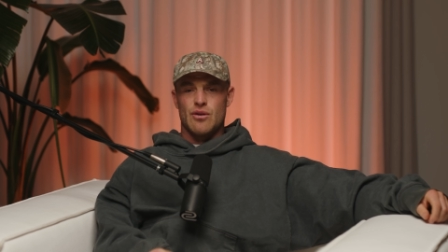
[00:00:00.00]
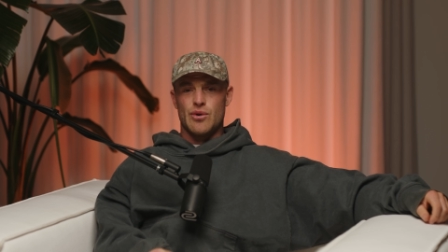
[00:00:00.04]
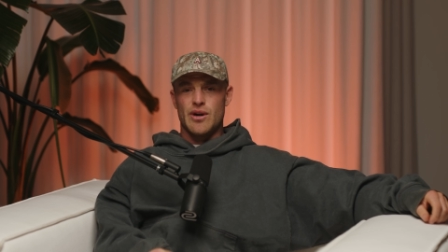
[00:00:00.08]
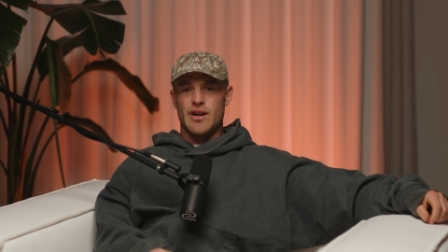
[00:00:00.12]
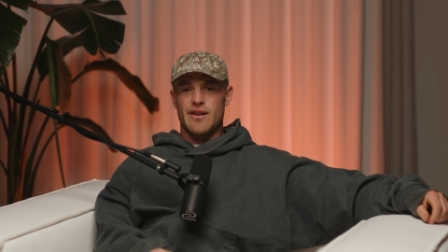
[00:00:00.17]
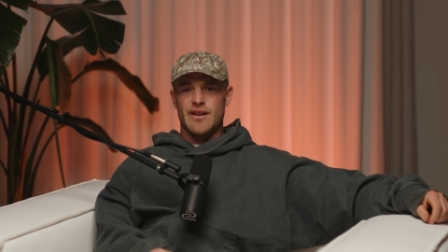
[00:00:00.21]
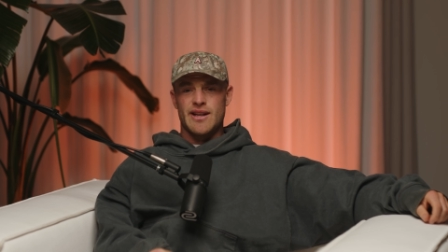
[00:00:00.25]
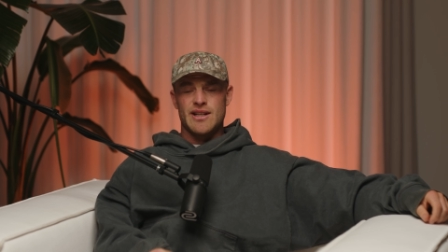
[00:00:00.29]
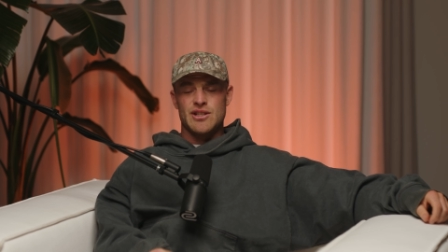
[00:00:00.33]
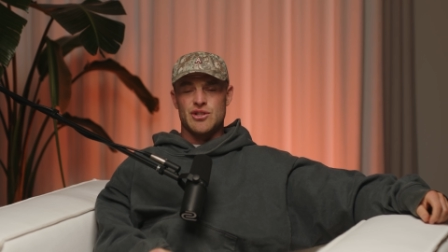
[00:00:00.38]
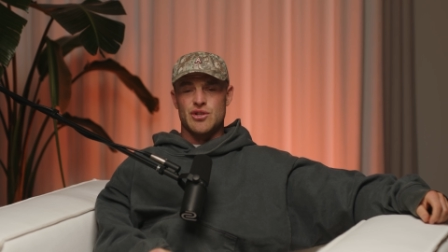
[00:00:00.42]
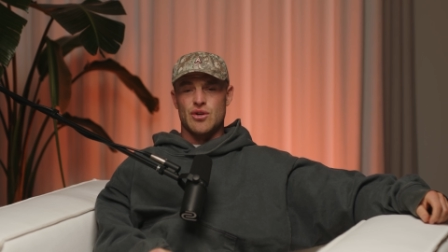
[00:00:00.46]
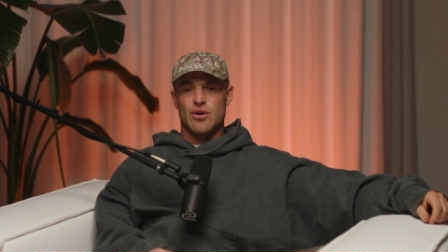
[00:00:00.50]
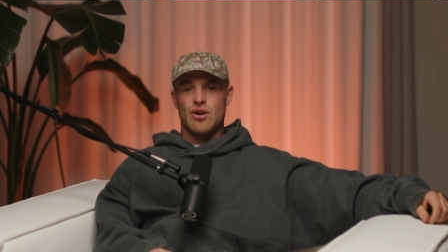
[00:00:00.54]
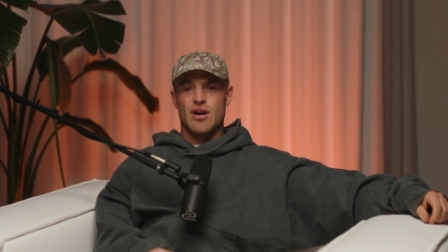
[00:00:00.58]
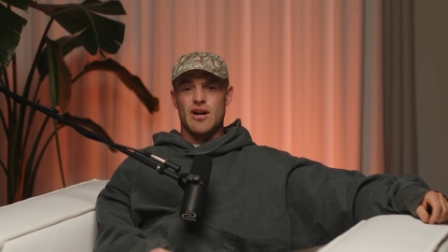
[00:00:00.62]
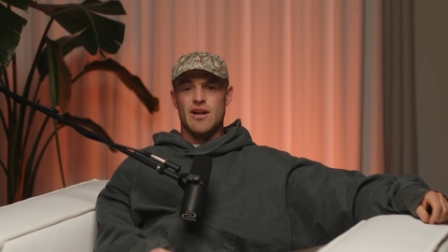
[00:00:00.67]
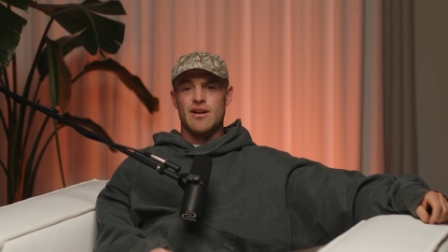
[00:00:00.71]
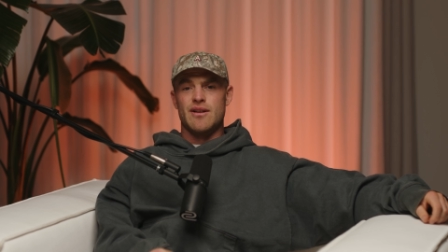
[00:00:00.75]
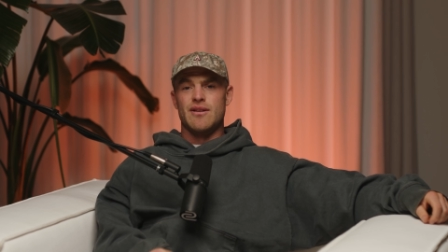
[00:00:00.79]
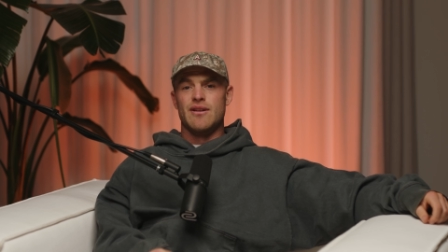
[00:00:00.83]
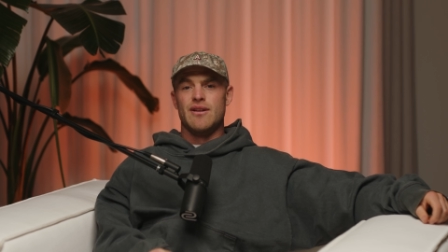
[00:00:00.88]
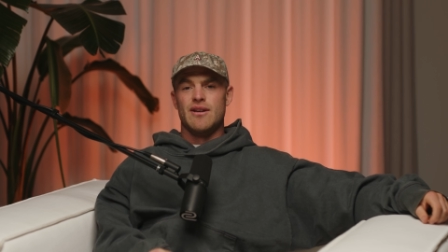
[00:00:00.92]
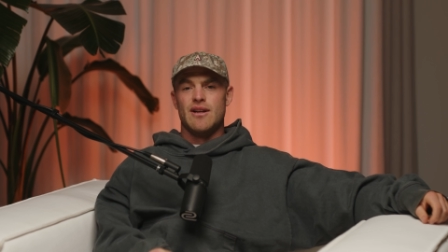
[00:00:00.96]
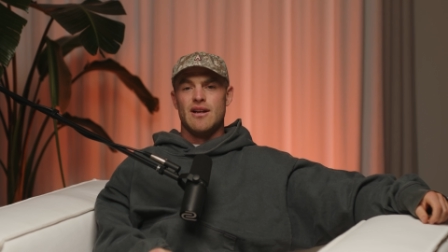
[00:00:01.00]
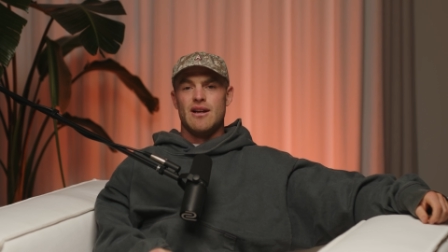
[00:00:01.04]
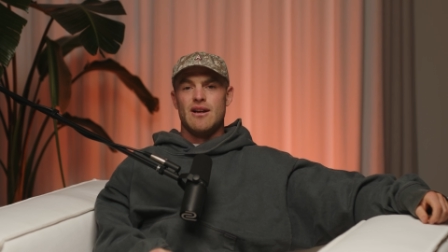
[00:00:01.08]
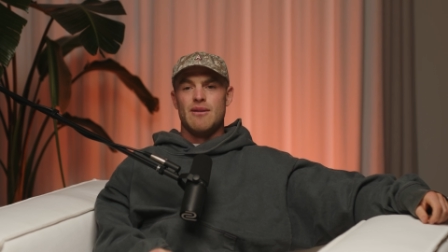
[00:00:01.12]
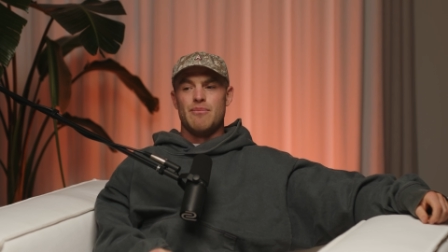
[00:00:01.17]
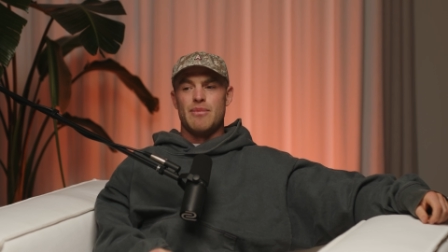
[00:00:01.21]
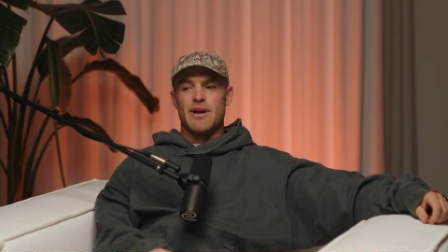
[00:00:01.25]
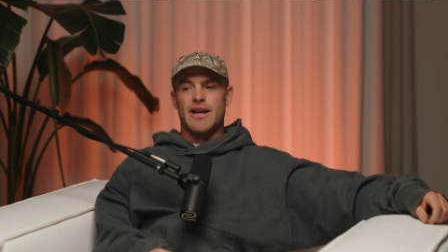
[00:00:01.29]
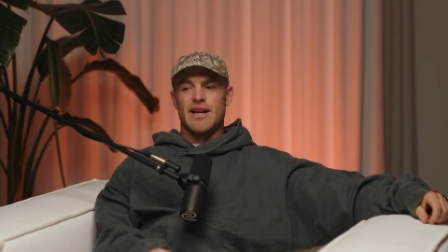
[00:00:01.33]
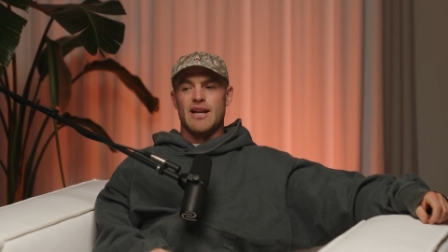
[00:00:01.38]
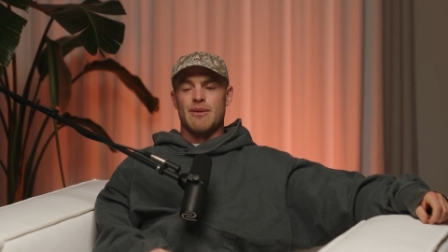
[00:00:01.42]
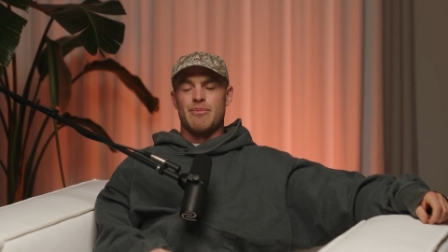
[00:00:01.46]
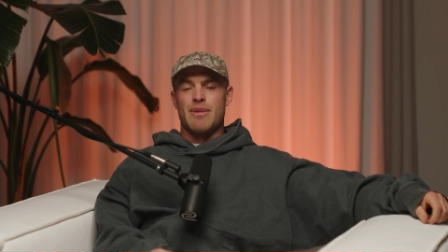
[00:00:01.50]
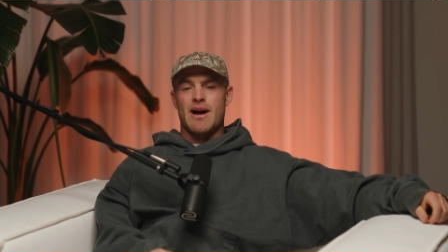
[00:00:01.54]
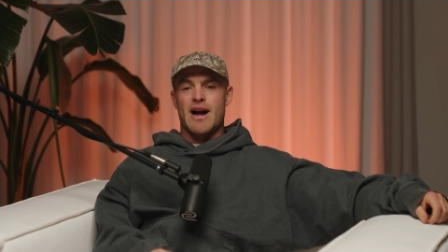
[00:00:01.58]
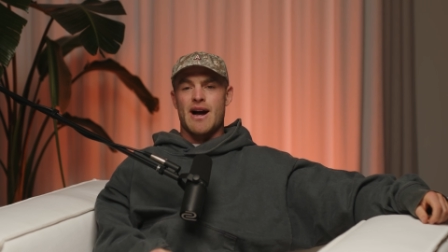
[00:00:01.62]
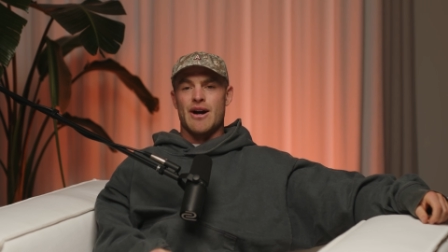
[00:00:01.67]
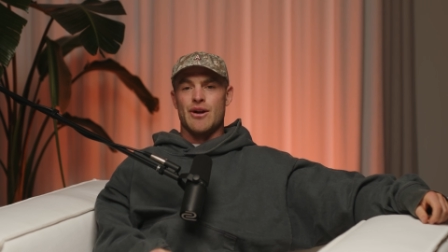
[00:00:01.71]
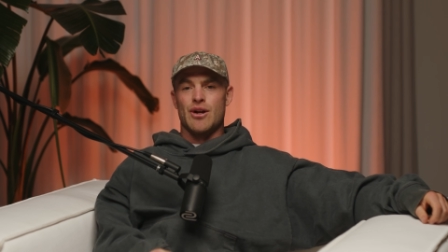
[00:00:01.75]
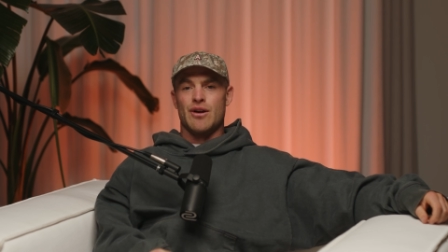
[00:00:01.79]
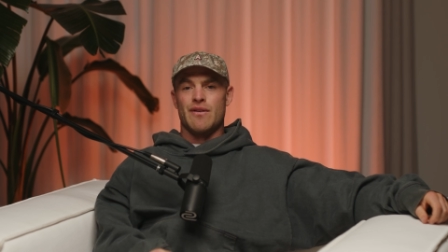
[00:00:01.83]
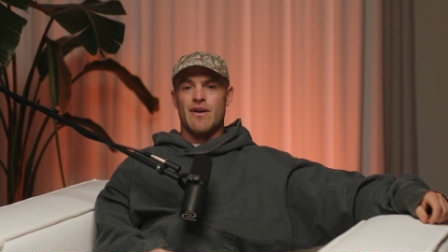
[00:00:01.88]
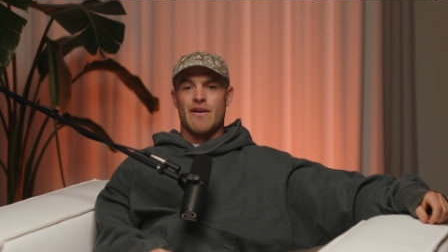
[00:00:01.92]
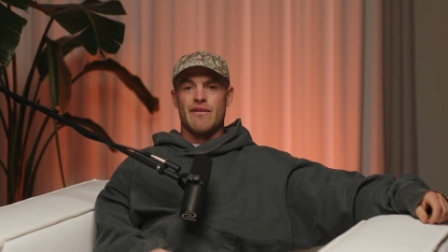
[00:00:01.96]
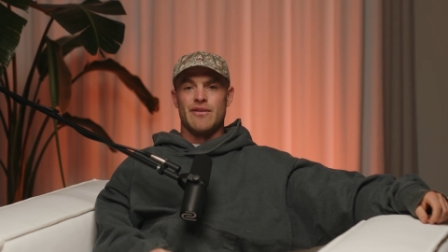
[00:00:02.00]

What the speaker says: really enjoyed being a part of,